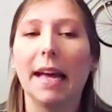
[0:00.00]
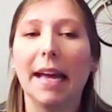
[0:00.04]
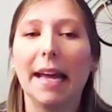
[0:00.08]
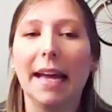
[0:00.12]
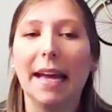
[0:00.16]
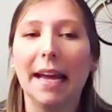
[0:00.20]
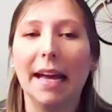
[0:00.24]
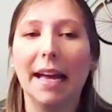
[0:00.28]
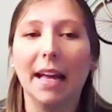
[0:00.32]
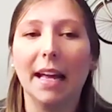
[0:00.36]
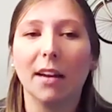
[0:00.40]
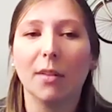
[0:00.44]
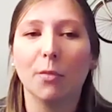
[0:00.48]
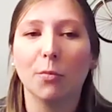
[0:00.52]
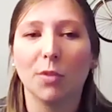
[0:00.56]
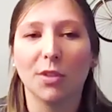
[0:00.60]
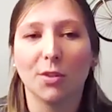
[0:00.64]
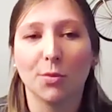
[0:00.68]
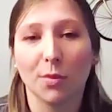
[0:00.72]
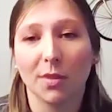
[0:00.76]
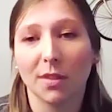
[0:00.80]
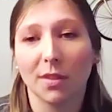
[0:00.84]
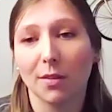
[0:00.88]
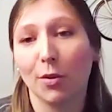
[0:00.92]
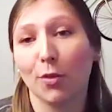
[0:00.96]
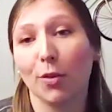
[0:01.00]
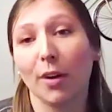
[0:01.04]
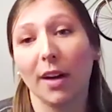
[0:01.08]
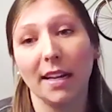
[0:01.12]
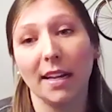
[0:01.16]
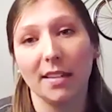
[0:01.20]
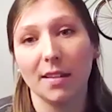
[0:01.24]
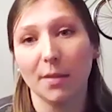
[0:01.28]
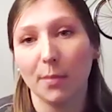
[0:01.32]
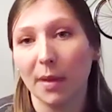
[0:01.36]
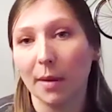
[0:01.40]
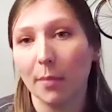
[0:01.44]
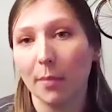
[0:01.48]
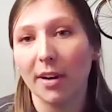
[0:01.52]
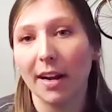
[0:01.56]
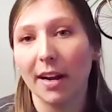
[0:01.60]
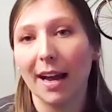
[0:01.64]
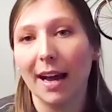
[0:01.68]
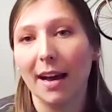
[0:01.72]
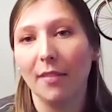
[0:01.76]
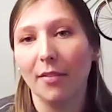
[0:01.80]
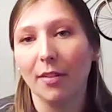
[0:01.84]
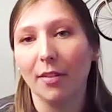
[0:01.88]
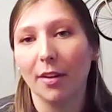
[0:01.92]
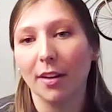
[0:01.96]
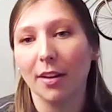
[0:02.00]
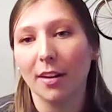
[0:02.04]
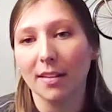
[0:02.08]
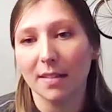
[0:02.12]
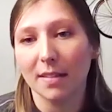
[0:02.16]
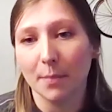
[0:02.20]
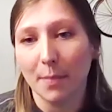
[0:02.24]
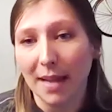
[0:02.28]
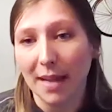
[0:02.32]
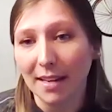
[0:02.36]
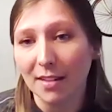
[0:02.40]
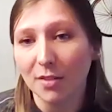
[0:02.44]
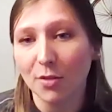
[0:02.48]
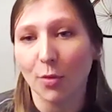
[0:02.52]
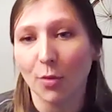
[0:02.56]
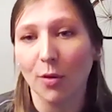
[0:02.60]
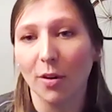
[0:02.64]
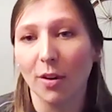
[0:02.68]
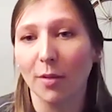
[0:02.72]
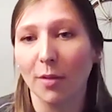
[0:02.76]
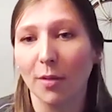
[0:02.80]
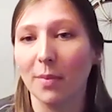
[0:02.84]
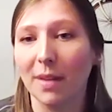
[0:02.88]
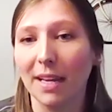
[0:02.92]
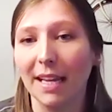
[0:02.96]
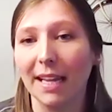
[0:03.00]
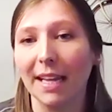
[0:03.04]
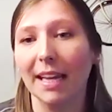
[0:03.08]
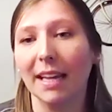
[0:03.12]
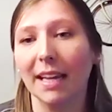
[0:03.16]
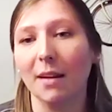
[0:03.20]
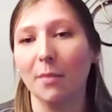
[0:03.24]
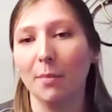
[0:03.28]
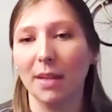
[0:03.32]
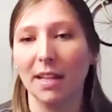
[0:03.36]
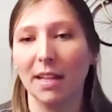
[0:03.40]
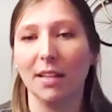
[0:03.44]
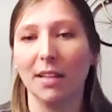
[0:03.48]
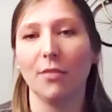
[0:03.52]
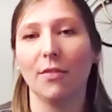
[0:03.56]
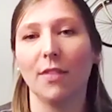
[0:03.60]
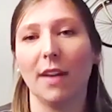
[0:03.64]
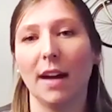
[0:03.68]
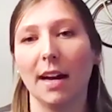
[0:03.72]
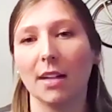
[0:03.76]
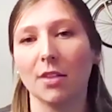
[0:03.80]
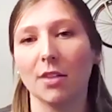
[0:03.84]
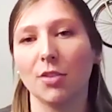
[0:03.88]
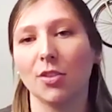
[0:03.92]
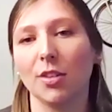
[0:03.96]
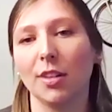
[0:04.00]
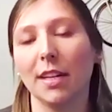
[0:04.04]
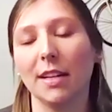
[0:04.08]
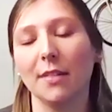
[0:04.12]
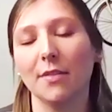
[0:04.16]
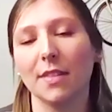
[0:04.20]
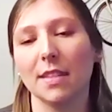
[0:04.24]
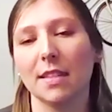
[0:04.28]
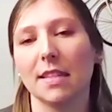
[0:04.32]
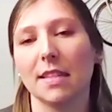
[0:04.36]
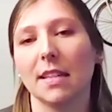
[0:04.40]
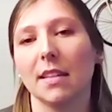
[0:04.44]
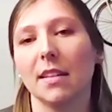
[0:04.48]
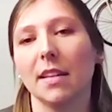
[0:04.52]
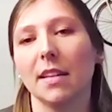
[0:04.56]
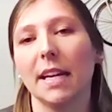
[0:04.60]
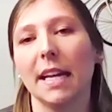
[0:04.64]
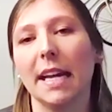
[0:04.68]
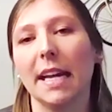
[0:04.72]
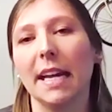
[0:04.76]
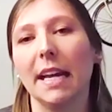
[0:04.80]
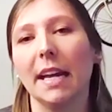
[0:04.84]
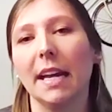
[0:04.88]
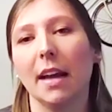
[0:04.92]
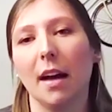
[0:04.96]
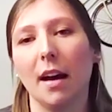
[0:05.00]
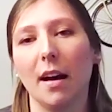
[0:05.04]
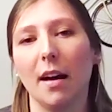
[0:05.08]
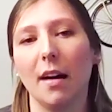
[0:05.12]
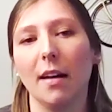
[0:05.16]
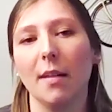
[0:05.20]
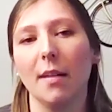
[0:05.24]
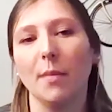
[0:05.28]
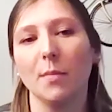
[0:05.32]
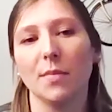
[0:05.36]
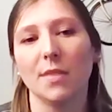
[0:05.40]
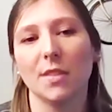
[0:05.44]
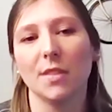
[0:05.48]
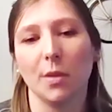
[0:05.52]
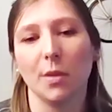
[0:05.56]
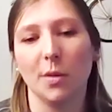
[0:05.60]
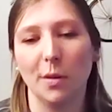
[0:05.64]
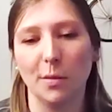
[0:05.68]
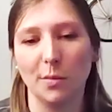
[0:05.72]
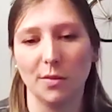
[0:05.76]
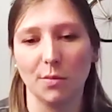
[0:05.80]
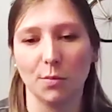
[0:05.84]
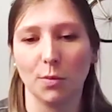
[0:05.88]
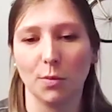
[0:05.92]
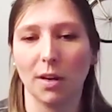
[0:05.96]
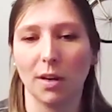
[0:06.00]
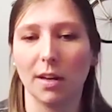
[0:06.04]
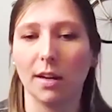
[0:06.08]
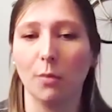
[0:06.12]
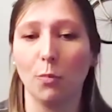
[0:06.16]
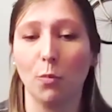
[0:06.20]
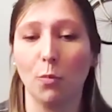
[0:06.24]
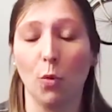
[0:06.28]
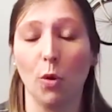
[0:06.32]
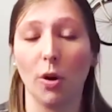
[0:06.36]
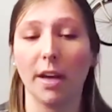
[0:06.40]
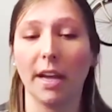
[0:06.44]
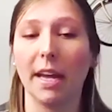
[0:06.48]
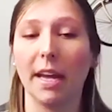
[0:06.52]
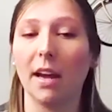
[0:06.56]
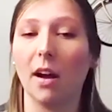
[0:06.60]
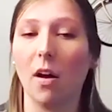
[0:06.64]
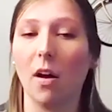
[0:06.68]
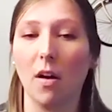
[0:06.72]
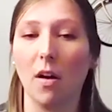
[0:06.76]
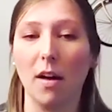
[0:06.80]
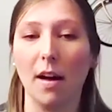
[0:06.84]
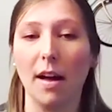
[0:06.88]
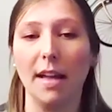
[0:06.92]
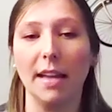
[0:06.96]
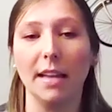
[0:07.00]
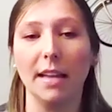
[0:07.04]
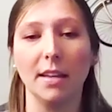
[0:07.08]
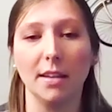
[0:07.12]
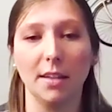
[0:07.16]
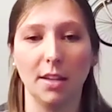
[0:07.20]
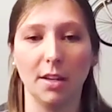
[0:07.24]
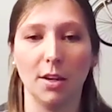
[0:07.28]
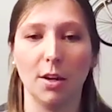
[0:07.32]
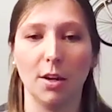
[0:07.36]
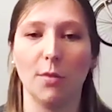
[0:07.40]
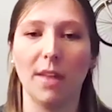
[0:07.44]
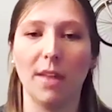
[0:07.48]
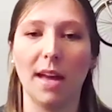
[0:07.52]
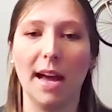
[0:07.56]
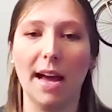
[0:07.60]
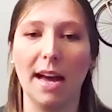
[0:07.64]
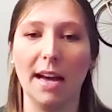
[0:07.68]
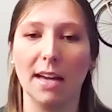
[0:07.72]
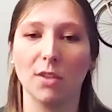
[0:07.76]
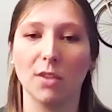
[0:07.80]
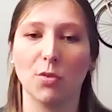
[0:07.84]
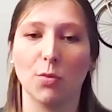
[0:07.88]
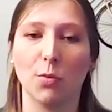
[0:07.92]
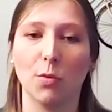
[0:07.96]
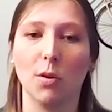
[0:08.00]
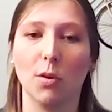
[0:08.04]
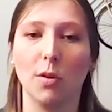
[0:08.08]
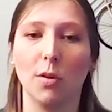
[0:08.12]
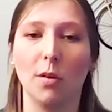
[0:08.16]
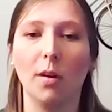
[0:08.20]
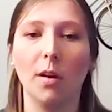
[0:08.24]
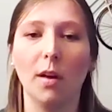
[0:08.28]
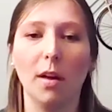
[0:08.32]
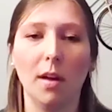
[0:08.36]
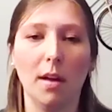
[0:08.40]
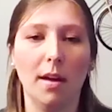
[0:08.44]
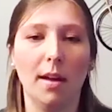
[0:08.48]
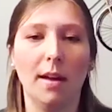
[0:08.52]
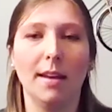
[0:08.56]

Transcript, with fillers: and which was great to be able to have her as a mentor, being in a manufacturing facility. Um, so I was working on you know the actual